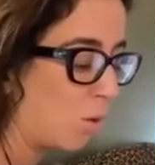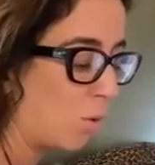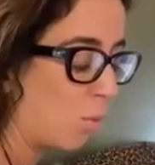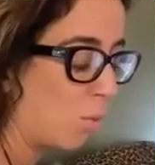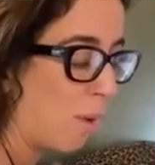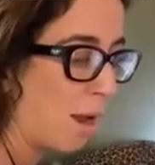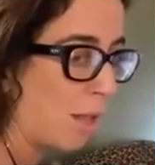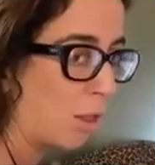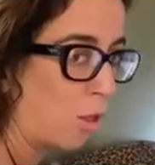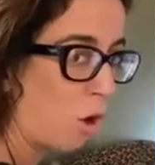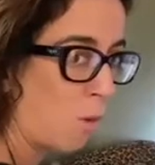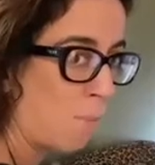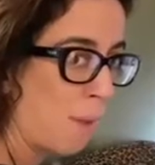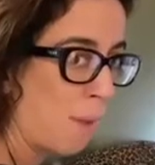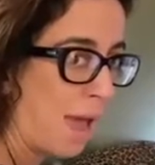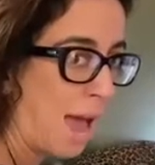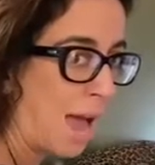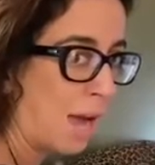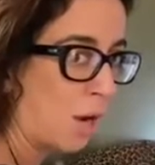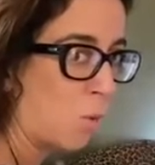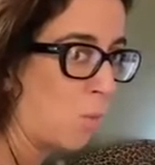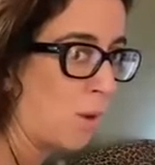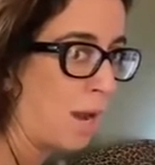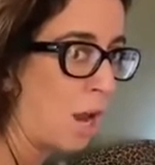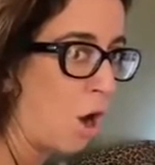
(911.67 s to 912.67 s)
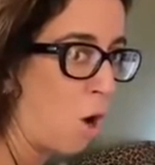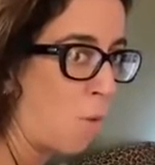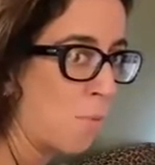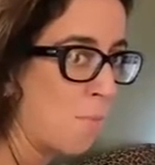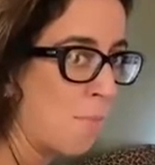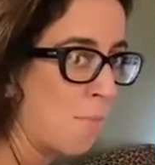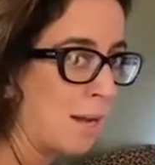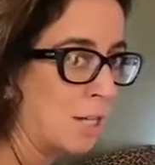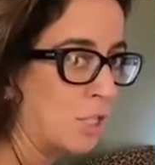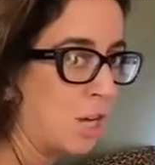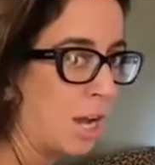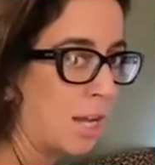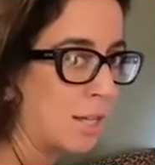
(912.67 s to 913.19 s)
my low back when I open
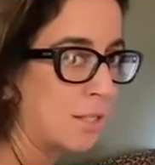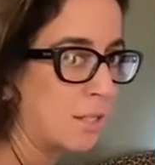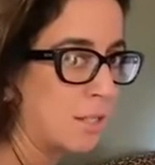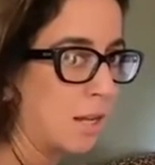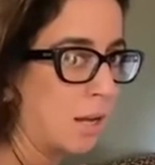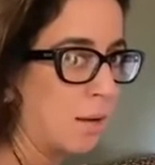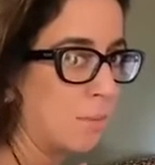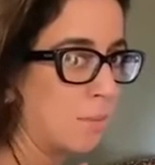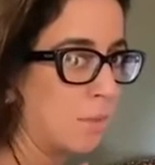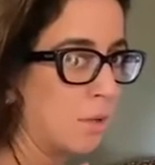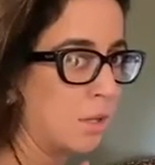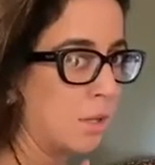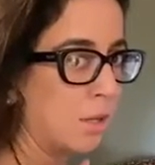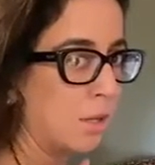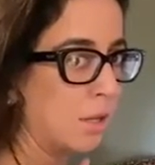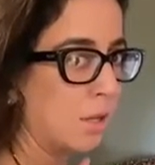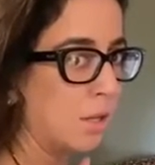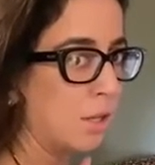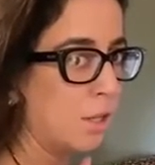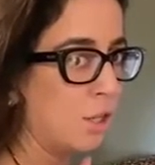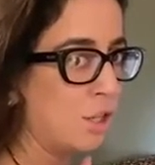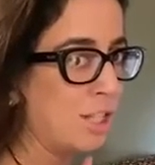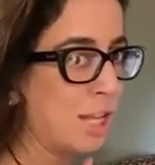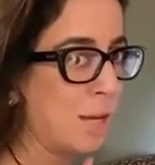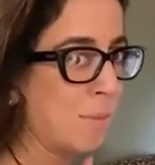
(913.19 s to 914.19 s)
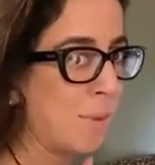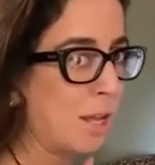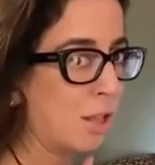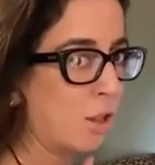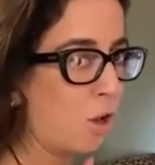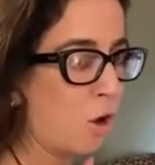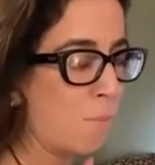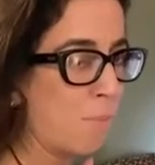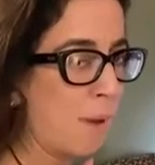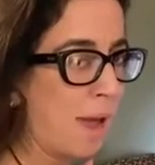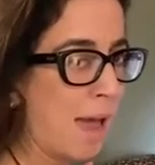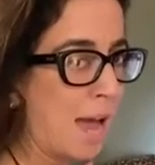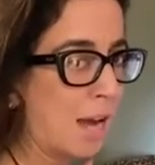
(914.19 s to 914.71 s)
my chest up. you see how my
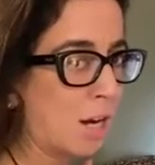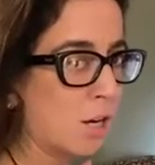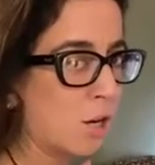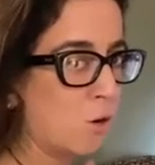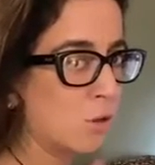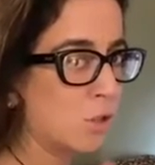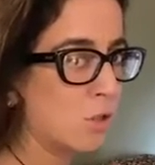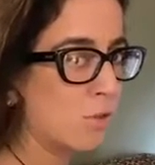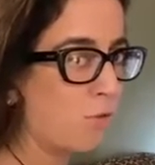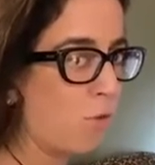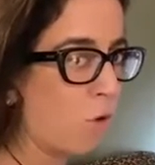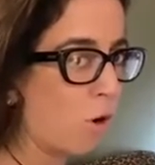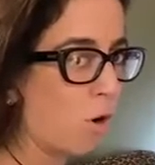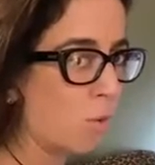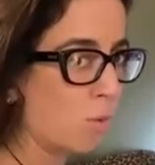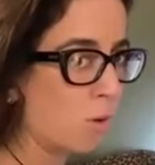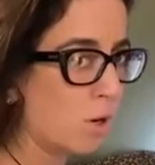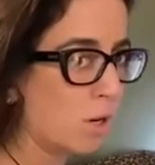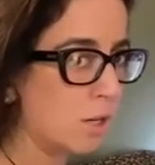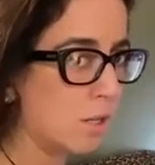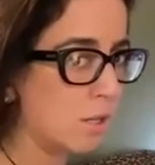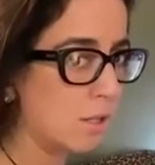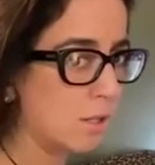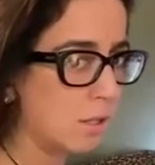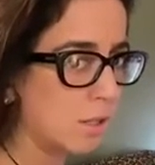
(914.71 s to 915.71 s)
low back goes forward?